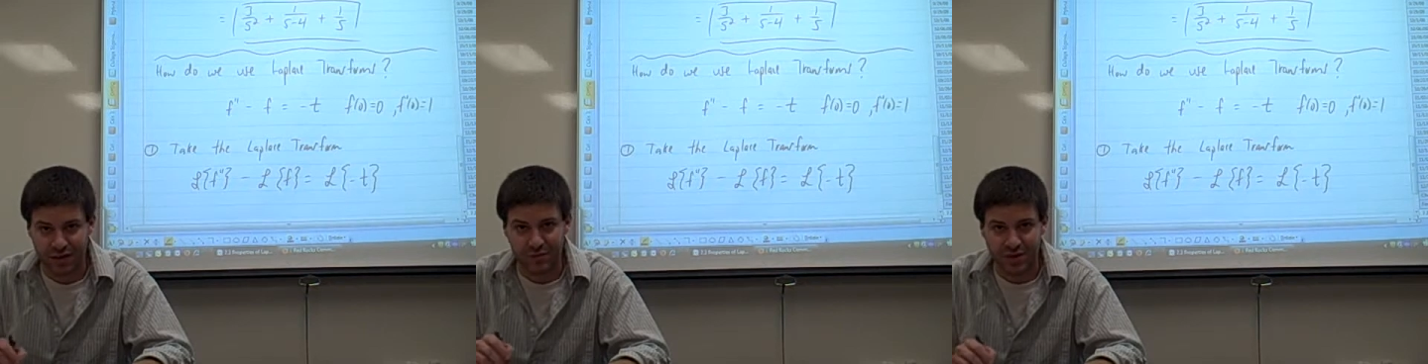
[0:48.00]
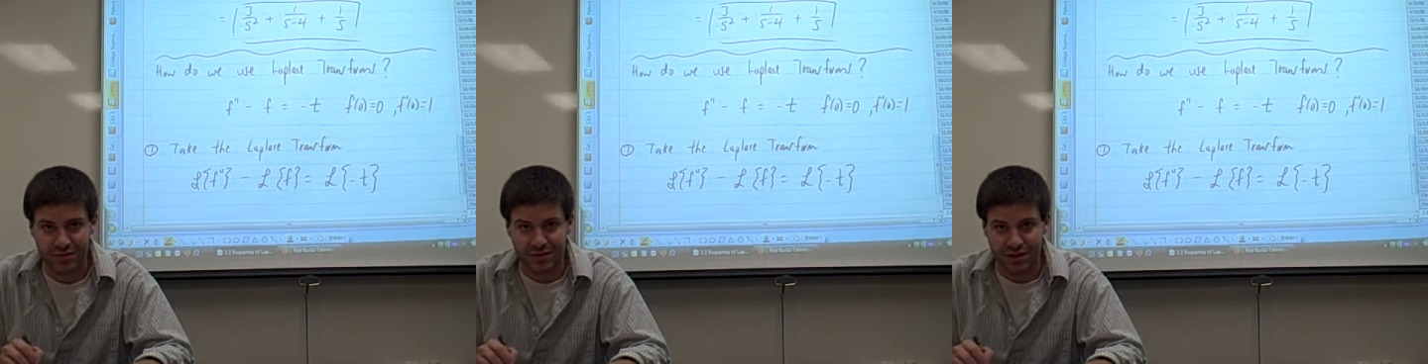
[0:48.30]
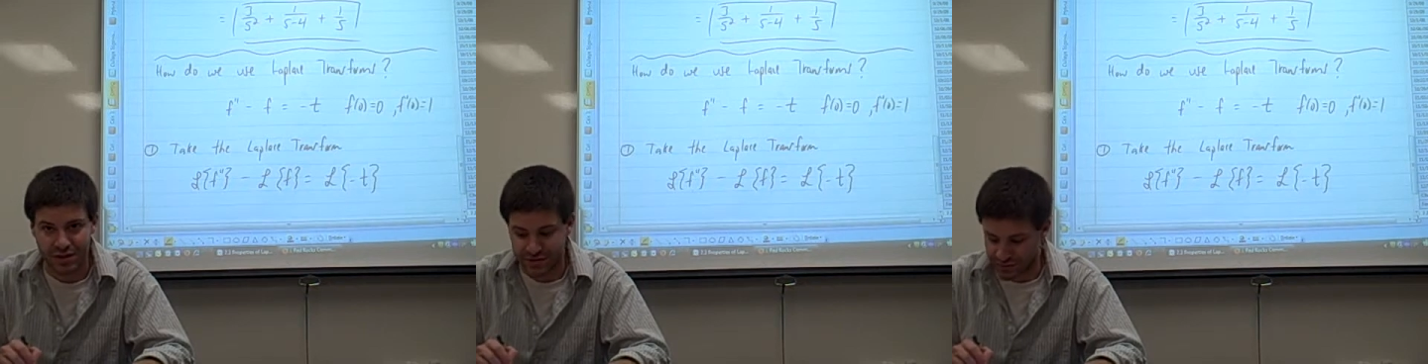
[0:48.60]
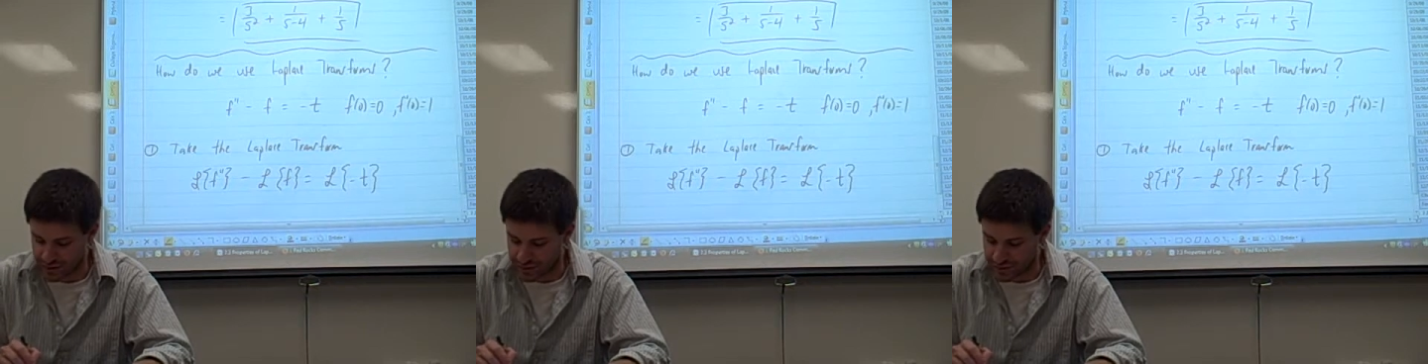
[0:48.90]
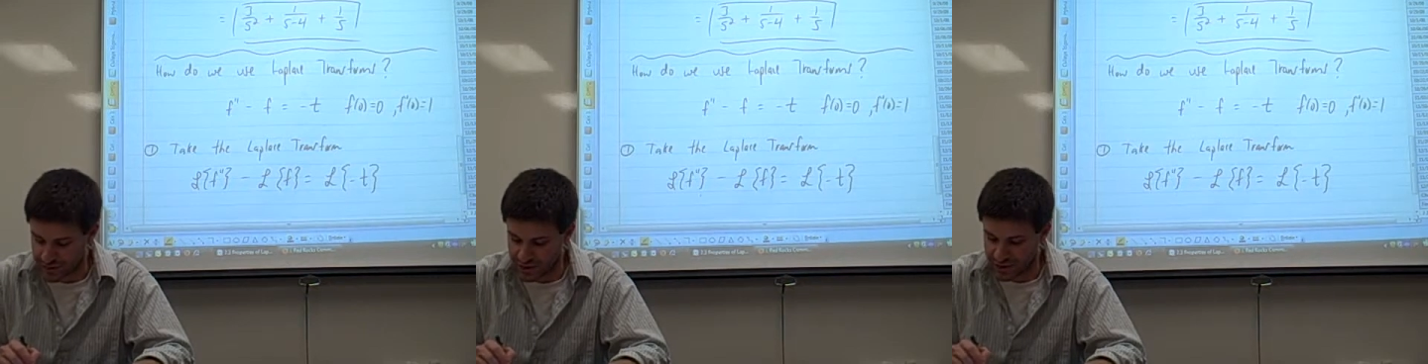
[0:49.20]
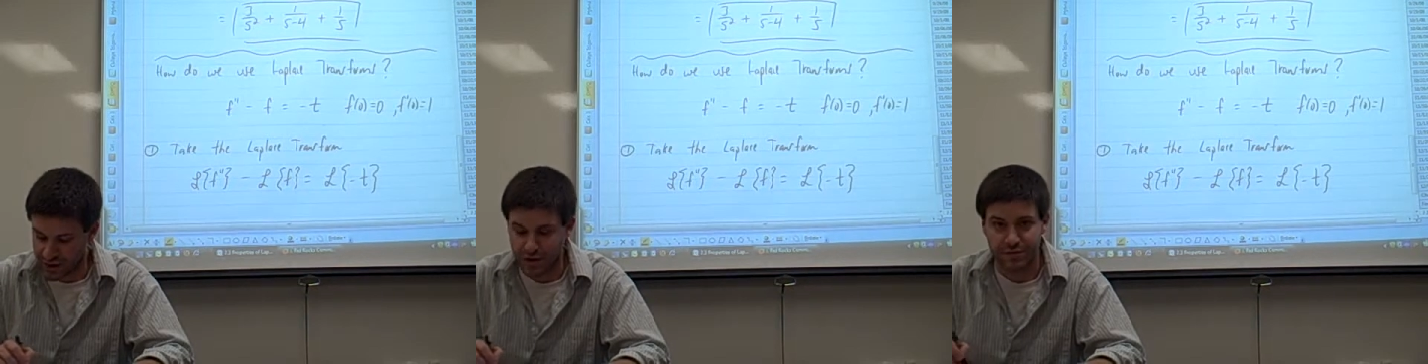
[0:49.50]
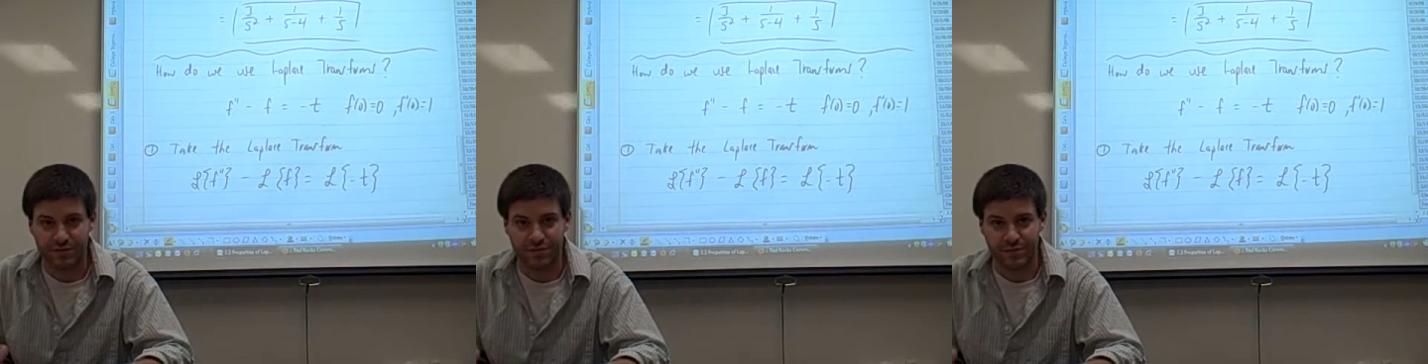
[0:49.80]
the Laplace transform
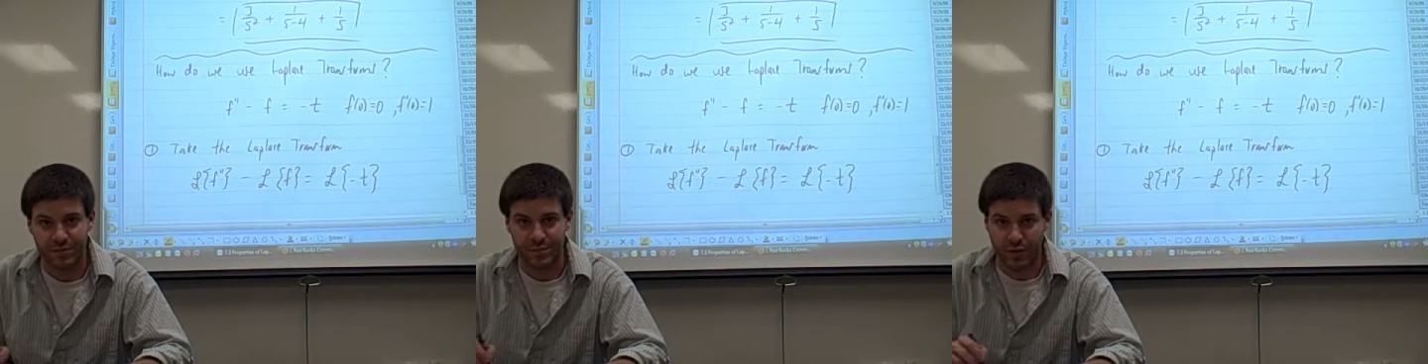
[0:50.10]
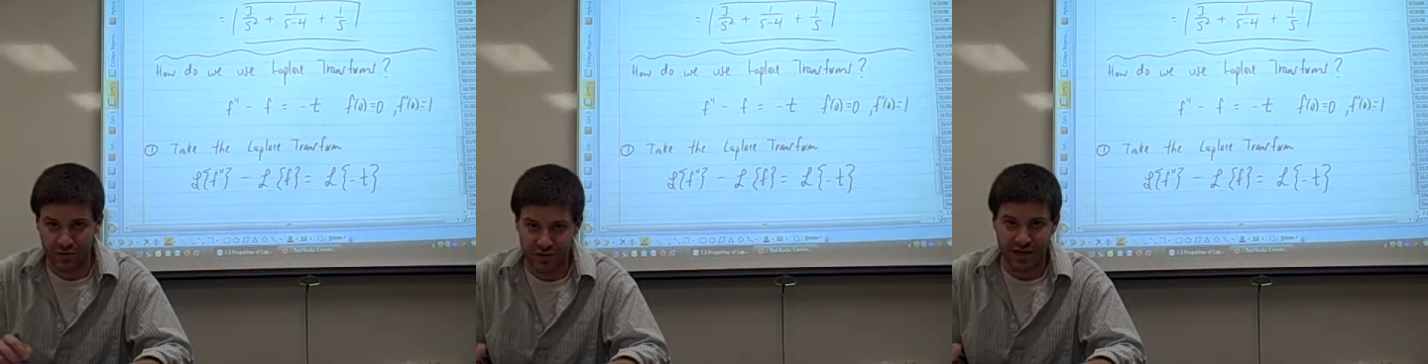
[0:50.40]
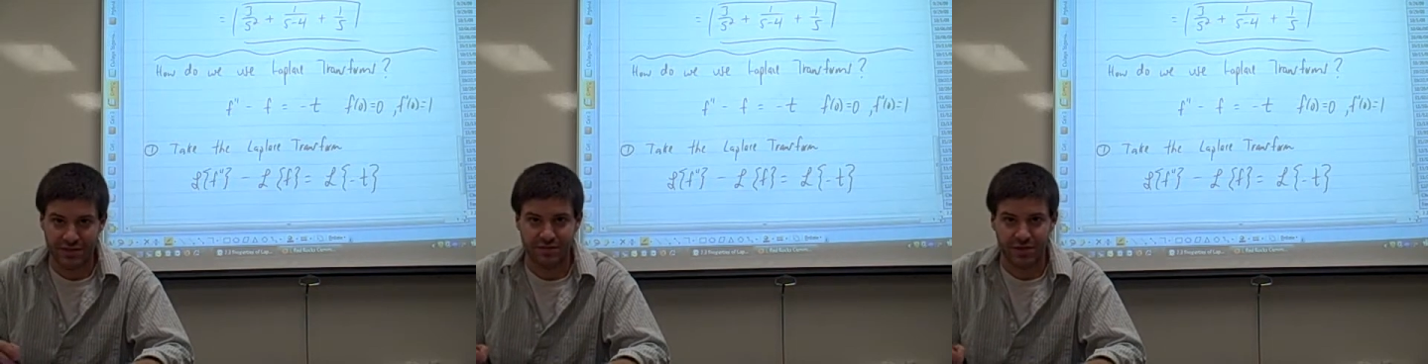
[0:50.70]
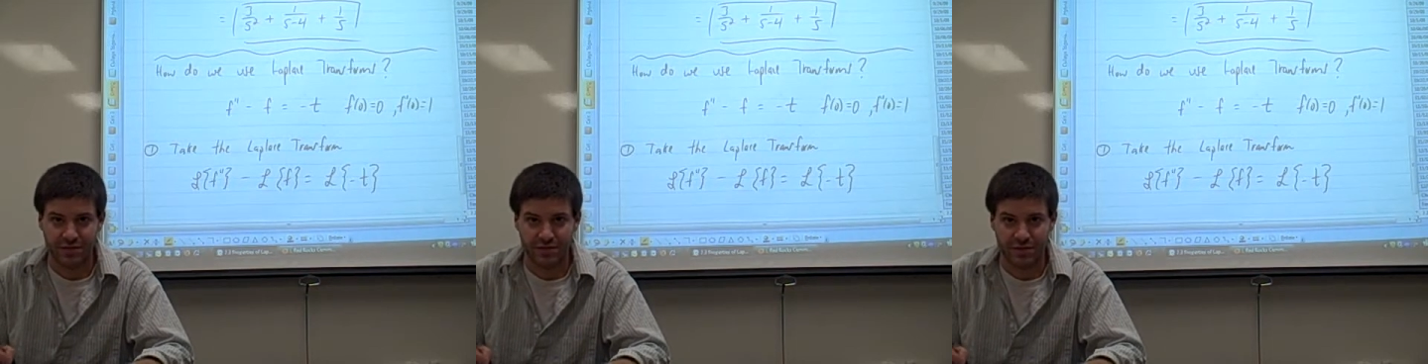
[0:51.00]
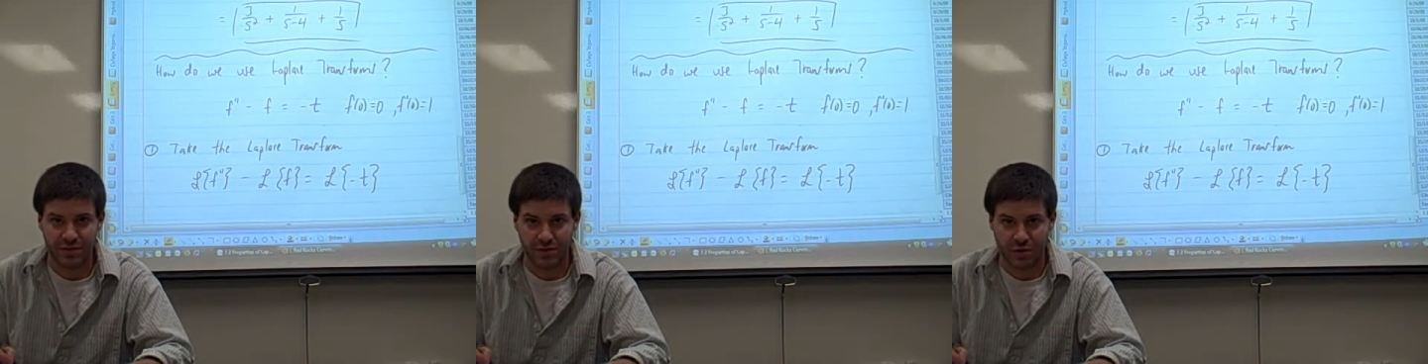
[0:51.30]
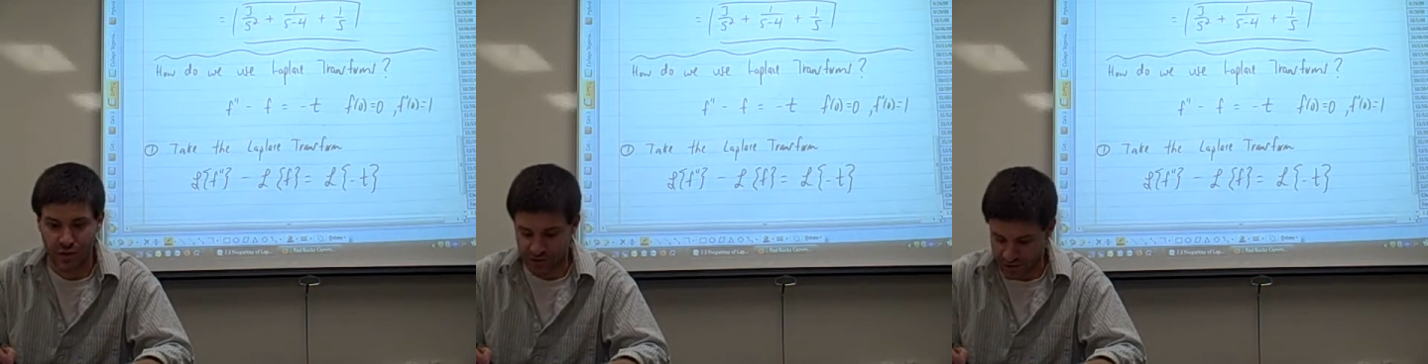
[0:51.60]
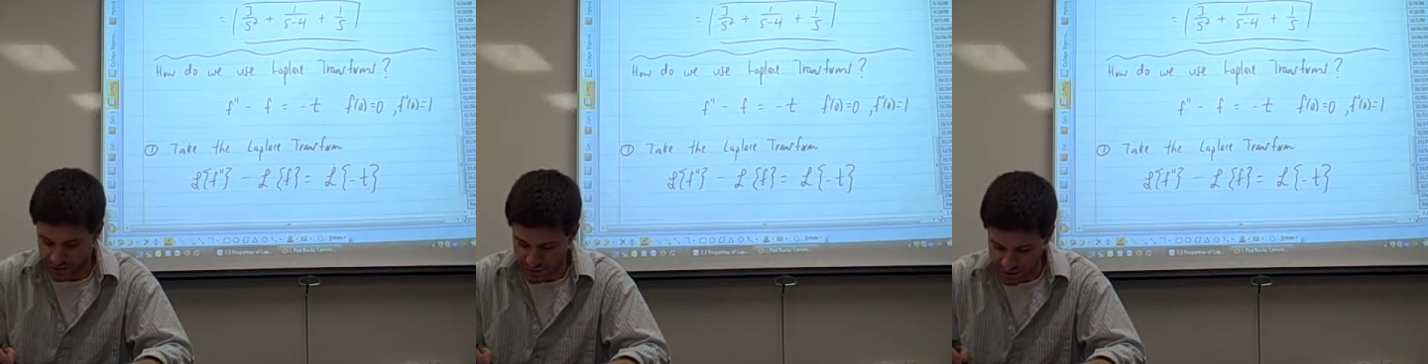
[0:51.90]
of both sides of the differential equation.